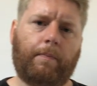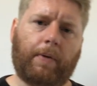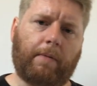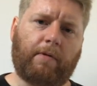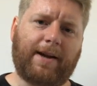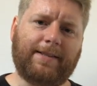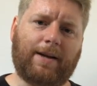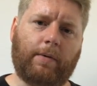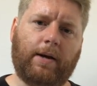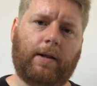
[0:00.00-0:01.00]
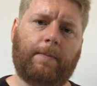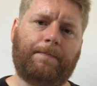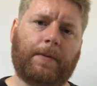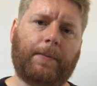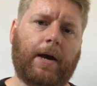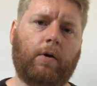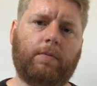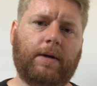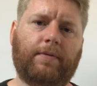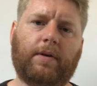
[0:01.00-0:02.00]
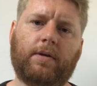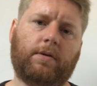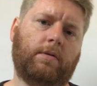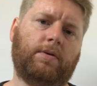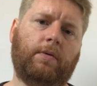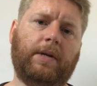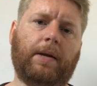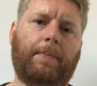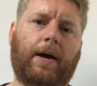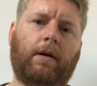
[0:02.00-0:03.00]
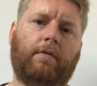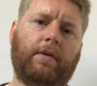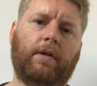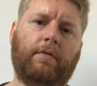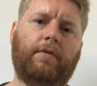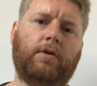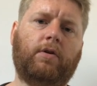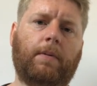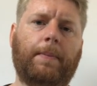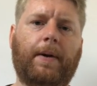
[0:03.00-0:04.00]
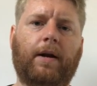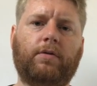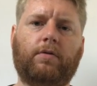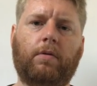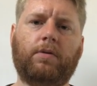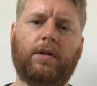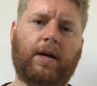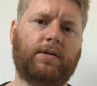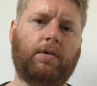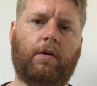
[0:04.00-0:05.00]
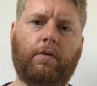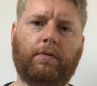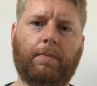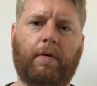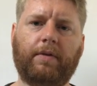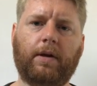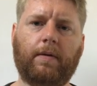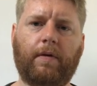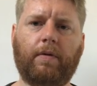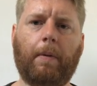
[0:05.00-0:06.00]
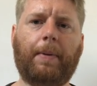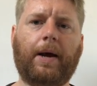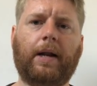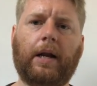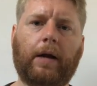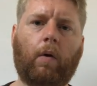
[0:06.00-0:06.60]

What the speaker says: But I'm riding downhill, I'm getting uplift, so there's no need to pedal other than the first couple of pedal strokes, and that's not enough to bother you. If you were pedaling like